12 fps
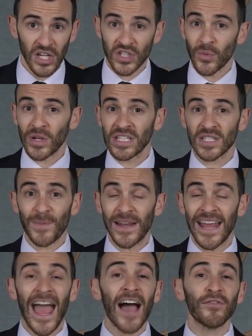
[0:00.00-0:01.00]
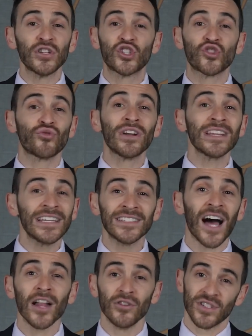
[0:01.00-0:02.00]
so we can spend half a trillion
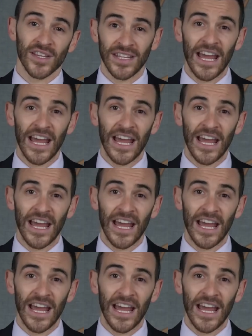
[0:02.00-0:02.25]
dollars on